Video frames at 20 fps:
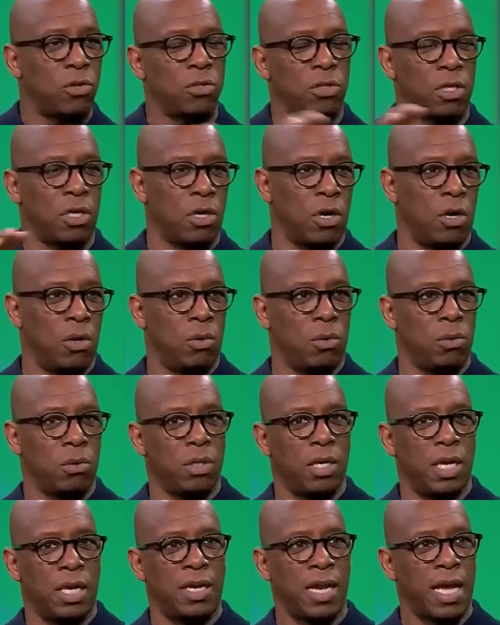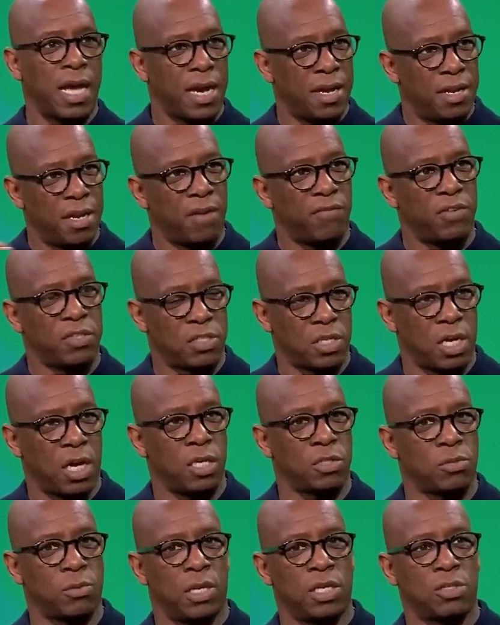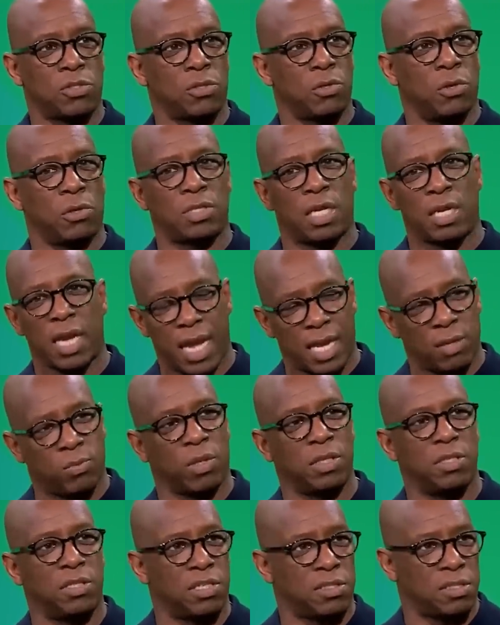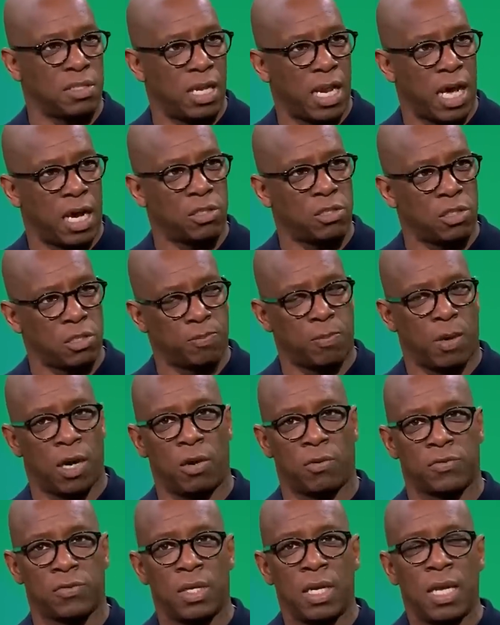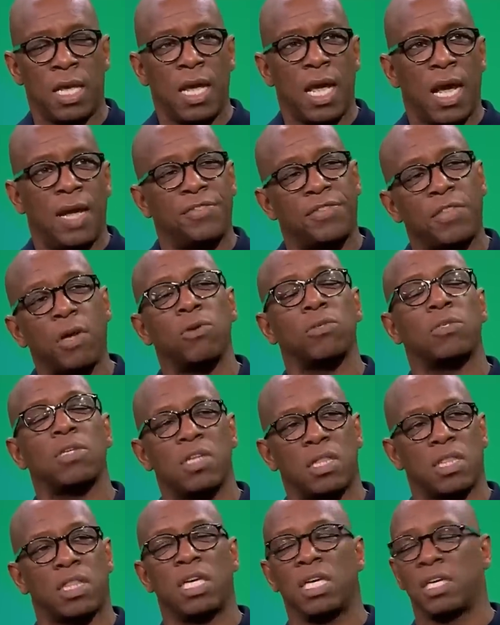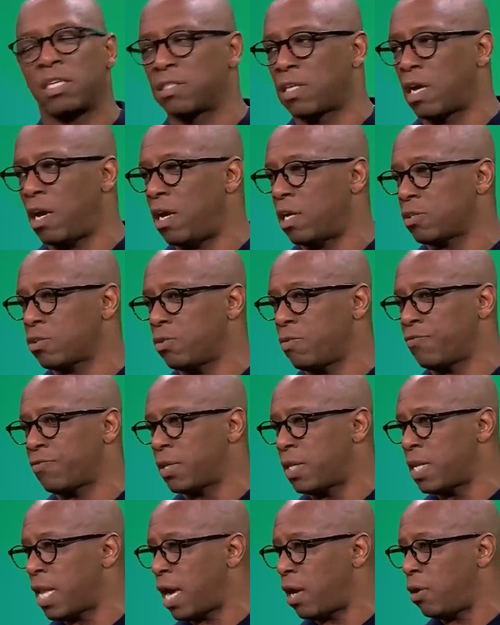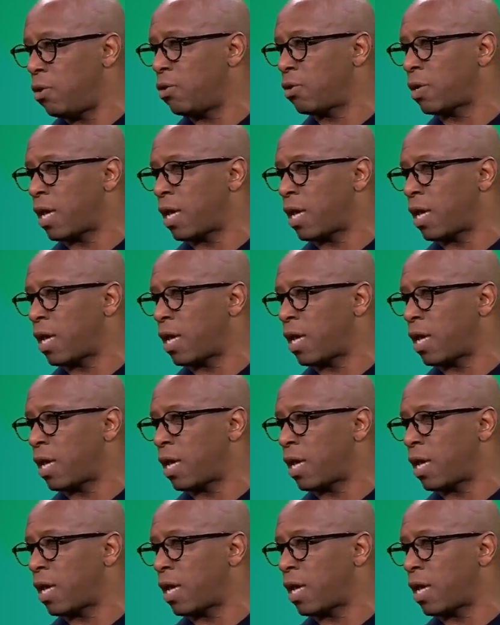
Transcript: scored the goal and they had another chance where they scored. Then they had one disallowed just by off. And those are the things that Arsenal have to now